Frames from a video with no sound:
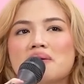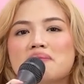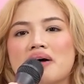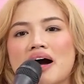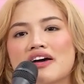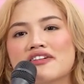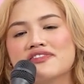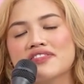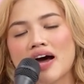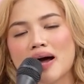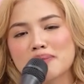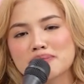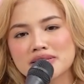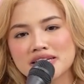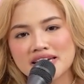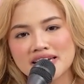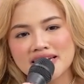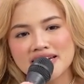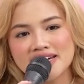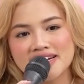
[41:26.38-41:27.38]
my
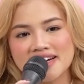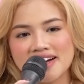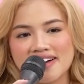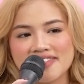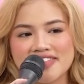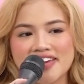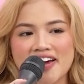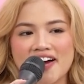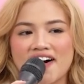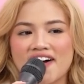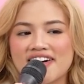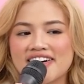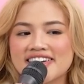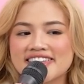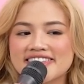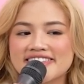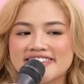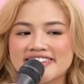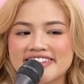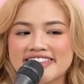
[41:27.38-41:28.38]
family, they
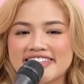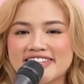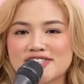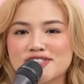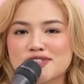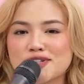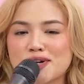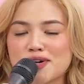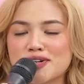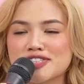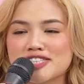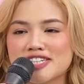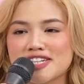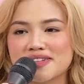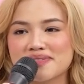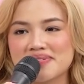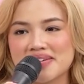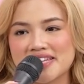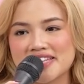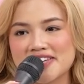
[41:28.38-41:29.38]
aren't really
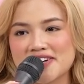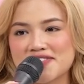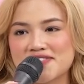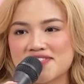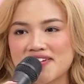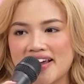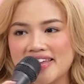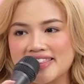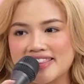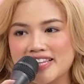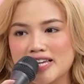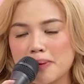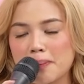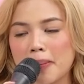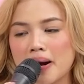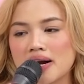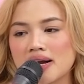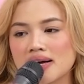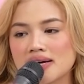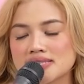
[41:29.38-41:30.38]
social media friendly.
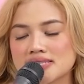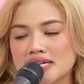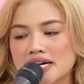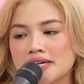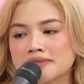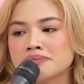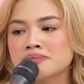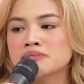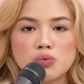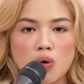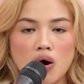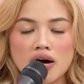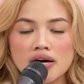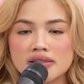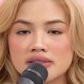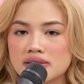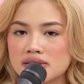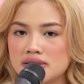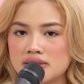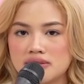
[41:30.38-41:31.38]
Parang kasi,
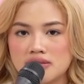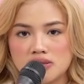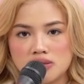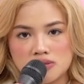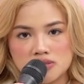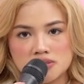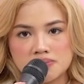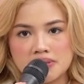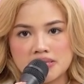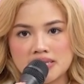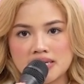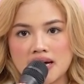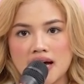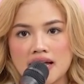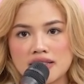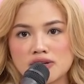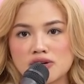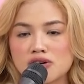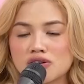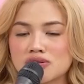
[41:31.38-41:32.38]
one, they don't speak
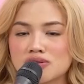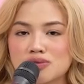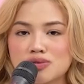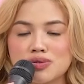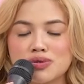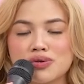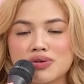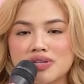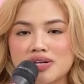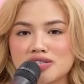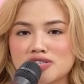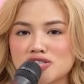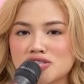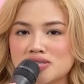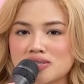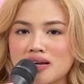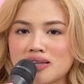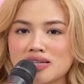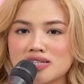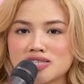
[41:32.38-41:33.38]
Tagalog. Two, they're
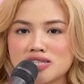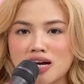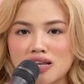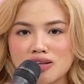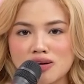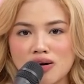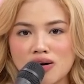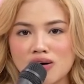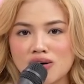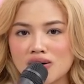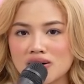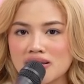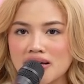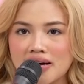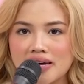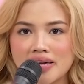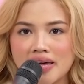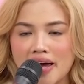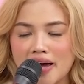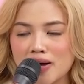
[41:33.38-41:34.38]
just not as kalog or
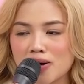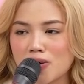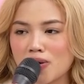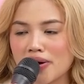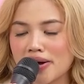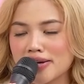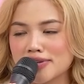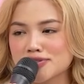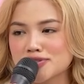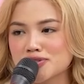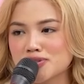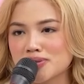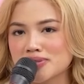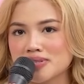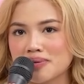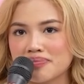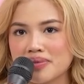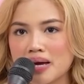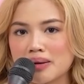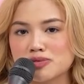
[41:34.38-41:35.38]
like kenkoy. And so
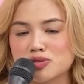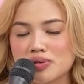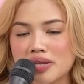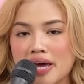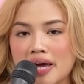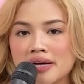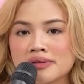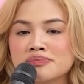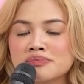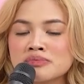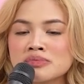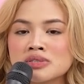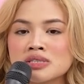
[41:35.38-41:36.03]
sometimes when I